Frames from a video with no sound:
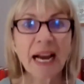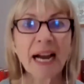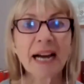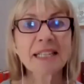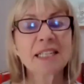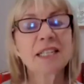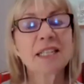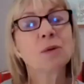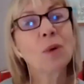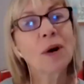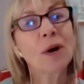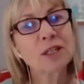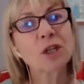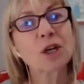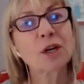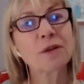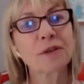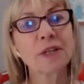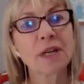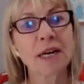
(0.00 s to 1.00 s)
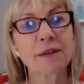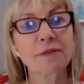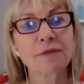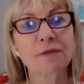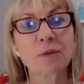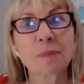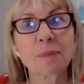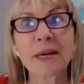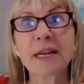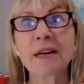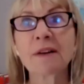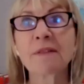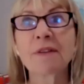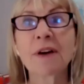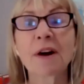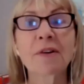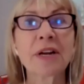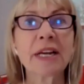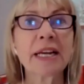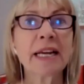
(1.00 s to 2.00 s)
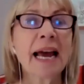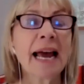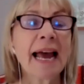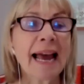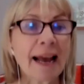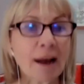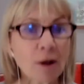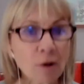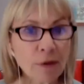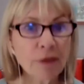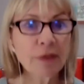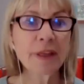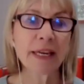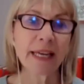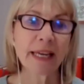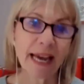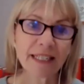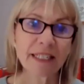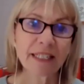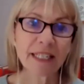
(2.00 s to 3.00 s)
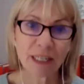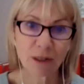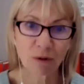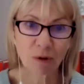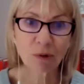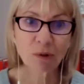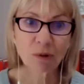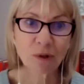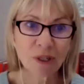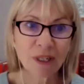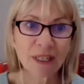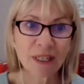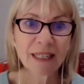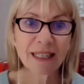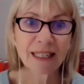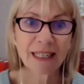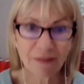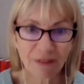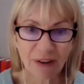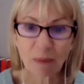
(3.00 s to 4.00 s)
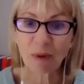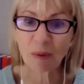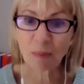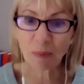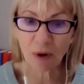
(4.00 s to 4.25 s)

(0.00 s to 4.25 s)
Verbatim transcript: And he went overnight from being a very healthy 80 year old living with